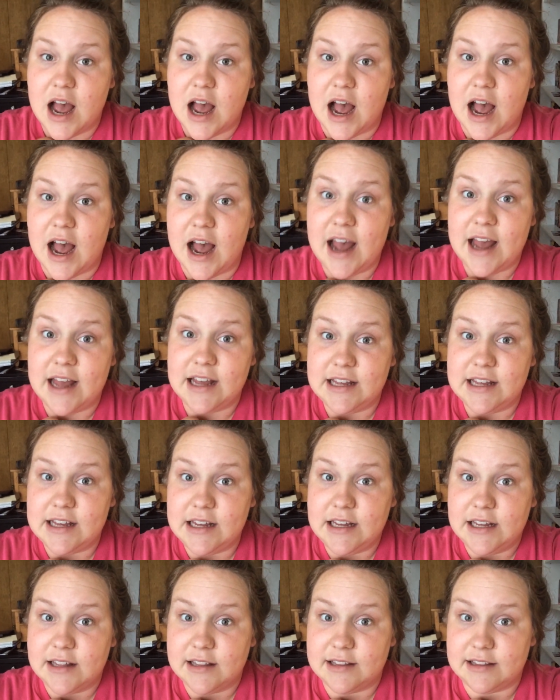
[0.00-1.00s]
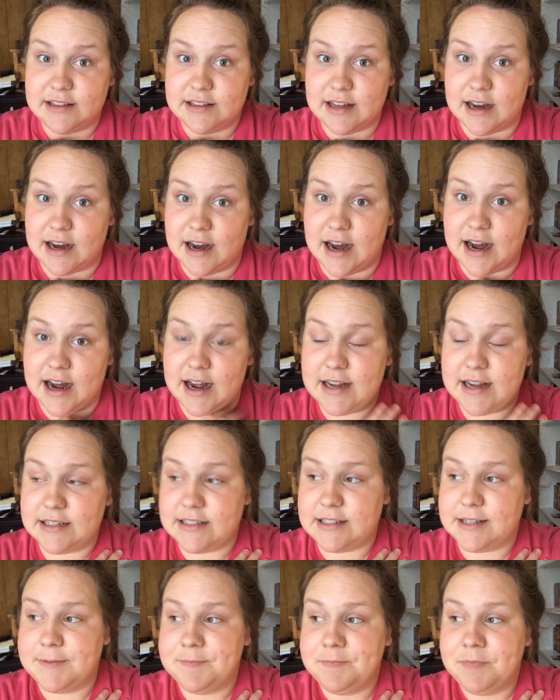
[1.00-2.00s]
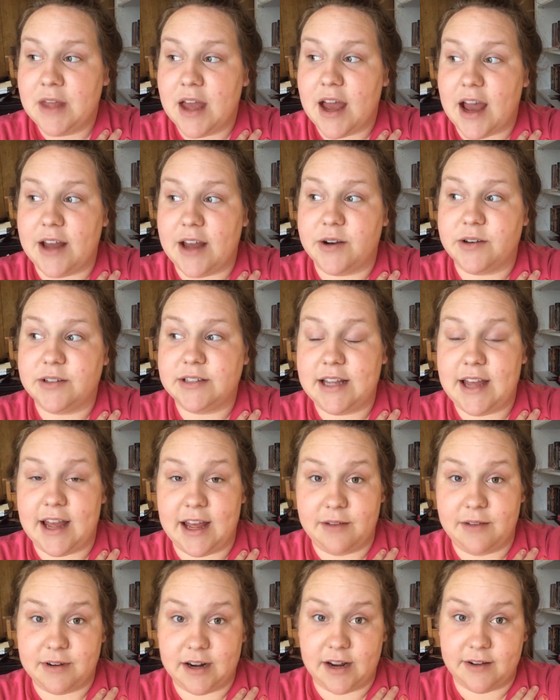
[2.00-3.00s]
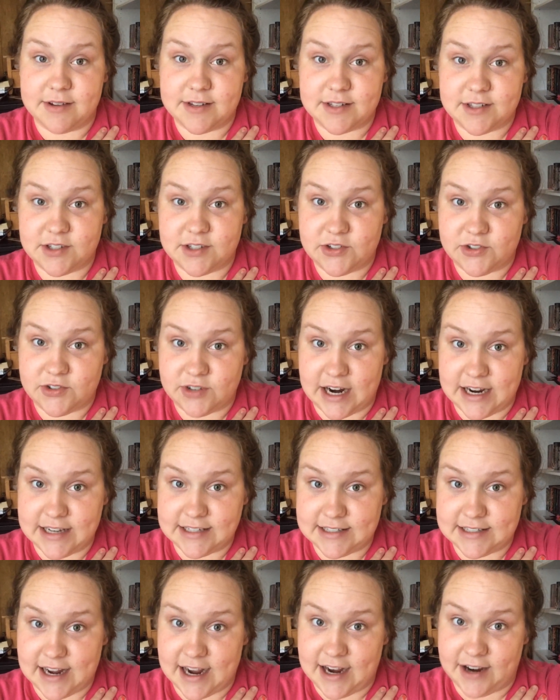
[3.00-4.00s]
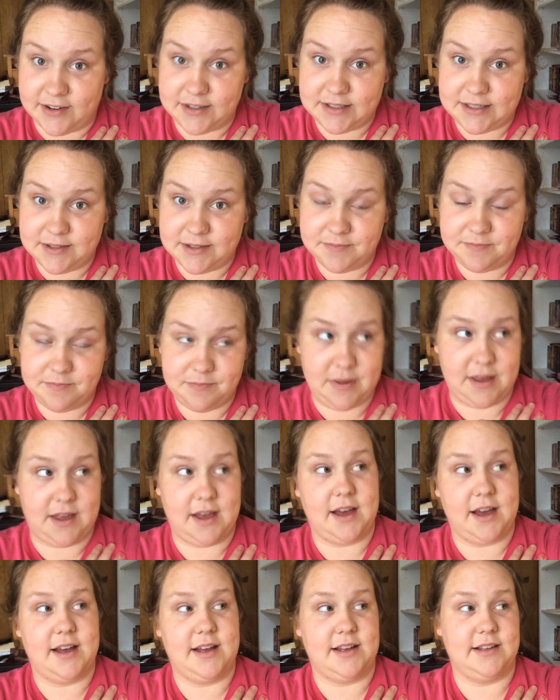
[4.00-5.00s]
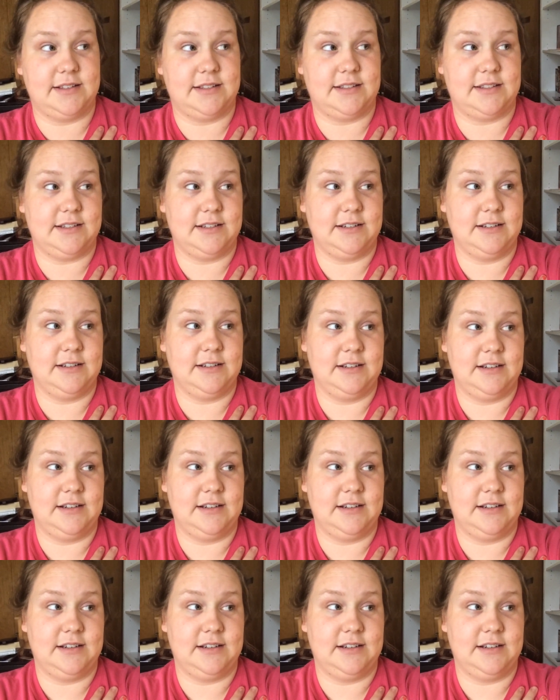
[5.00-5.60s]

I thought I only ate when I was stressed out because